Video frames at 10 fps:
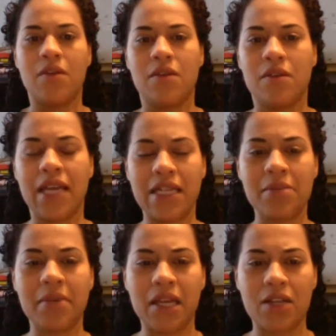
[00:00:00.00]
get to
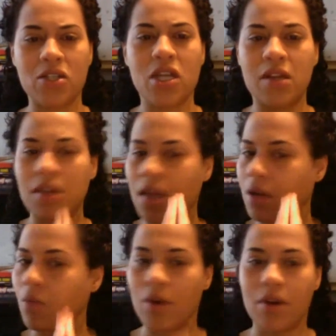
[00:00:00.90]
my kitchen and
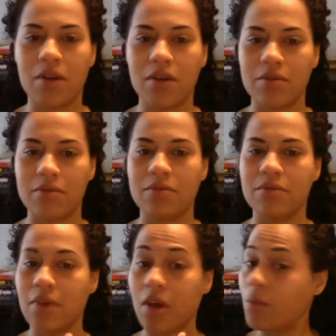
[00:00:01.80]
work
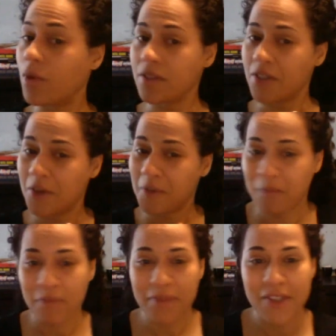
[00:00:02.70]
on Walter.
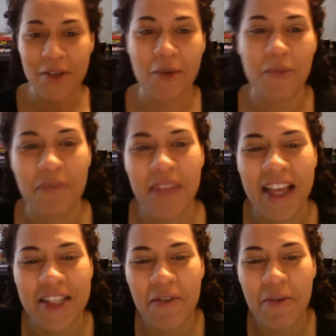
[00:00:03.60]
So
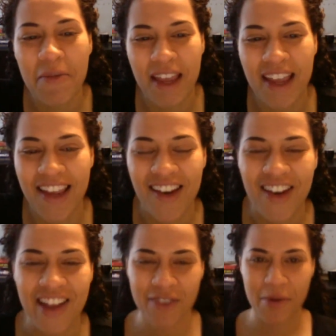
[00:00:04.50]
thanks for being here. I
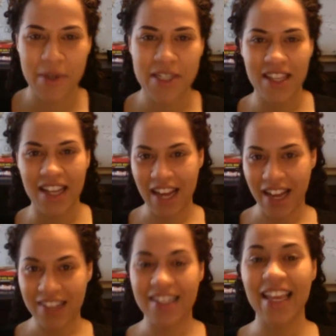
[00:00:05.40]
look forward to the
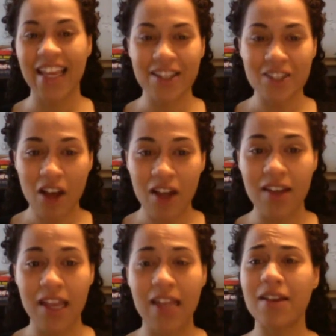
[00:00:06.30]
next Cake Talk
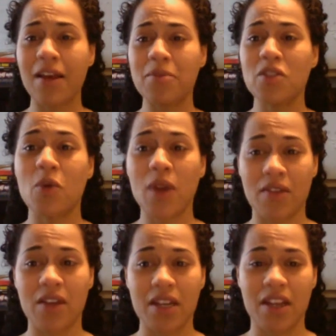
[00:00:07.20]
and I'm sorry if
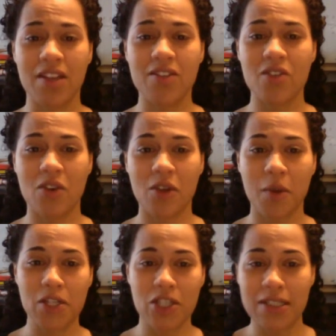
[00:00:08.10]
I didn't answer all your
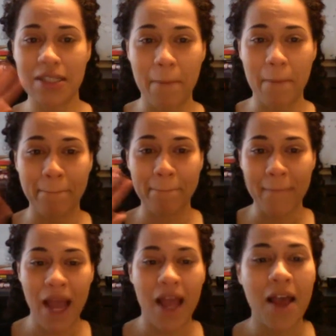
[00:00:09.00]
questions.
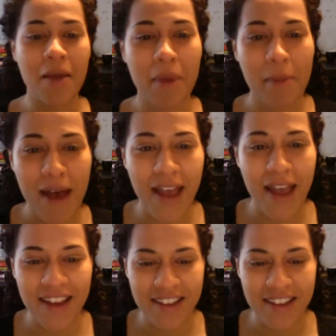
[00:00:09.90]
Bye-bye.